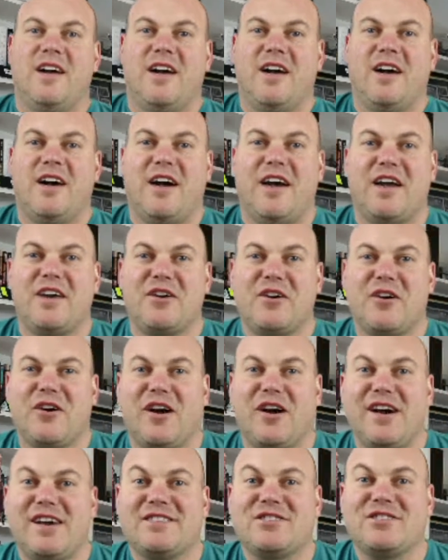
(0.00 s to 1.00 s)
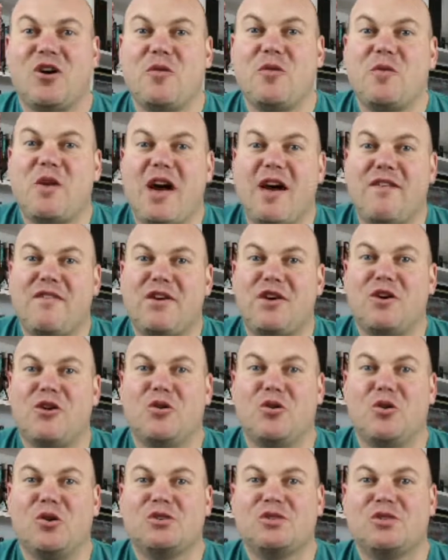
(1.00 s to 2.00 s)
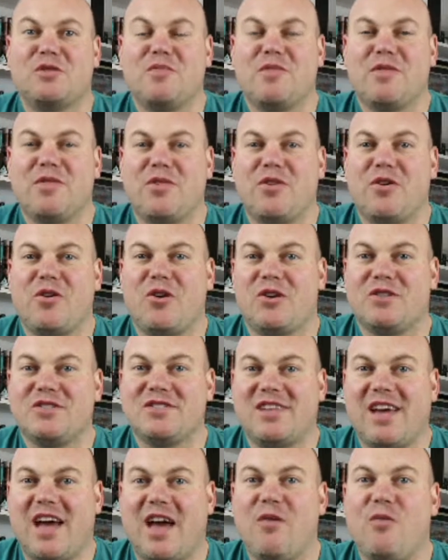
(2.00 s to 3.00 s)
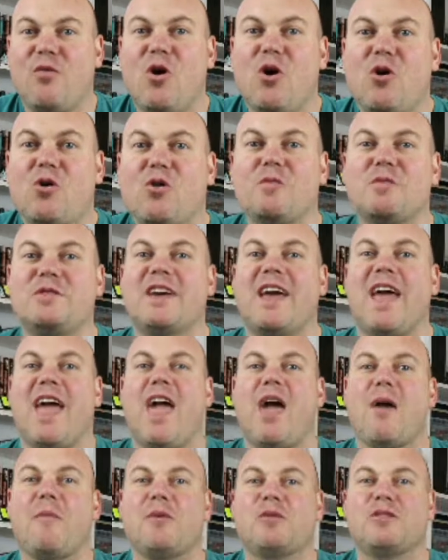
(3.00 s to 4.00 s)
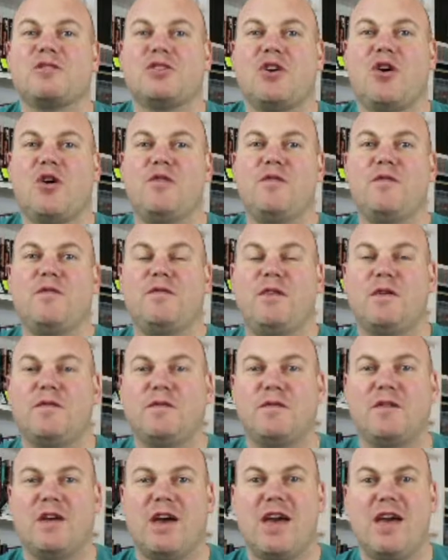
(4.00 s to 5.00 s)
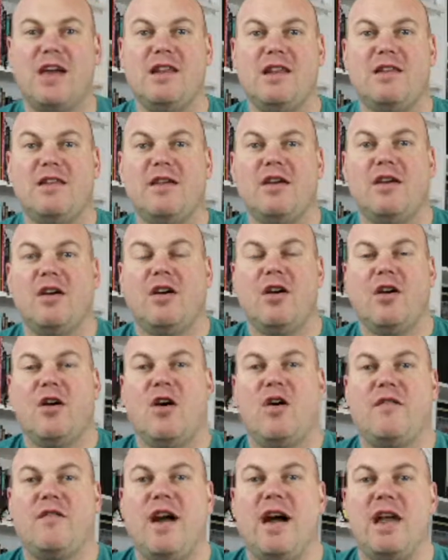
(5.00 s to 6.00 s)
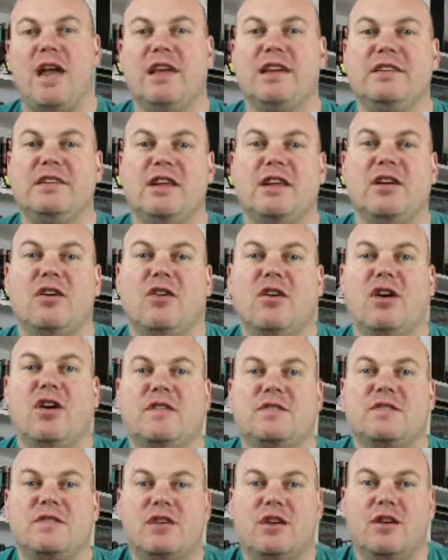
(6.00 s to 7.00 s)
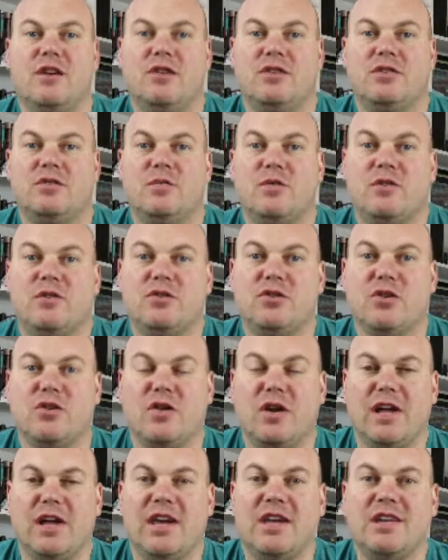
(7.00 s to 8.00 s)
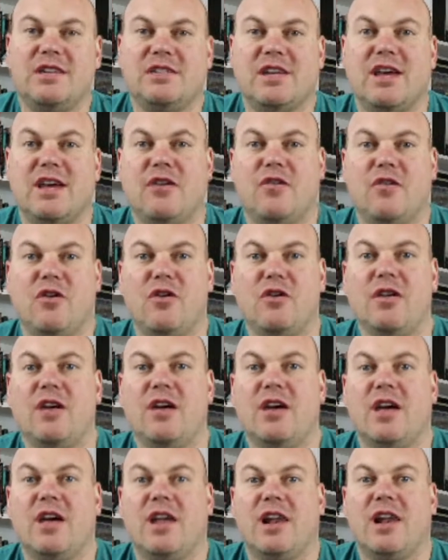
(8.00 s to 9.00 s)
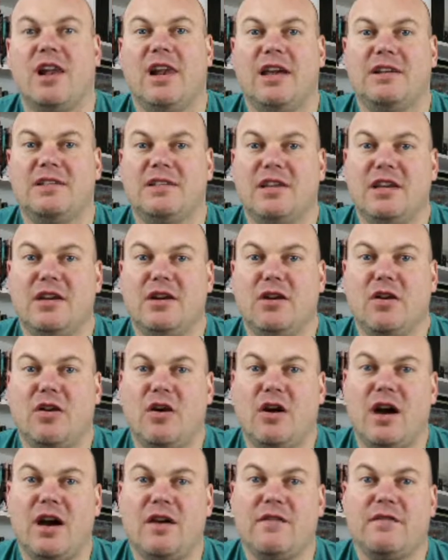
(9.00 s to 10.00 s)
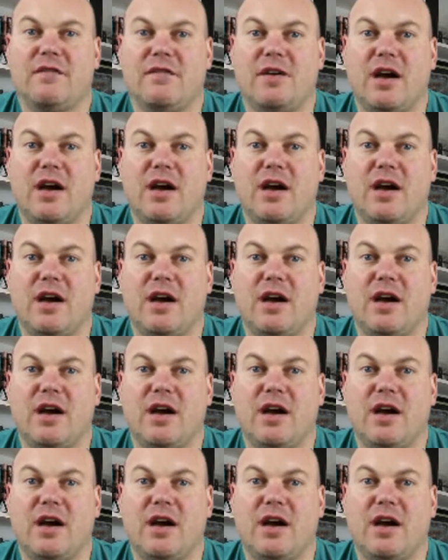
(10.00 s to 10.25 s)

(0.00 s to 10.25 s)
Hey guys, hope you're having an awesome Thursday. Welcome to episode 15 of our LinkedIn Live series with John Lees here on LinkedIn Live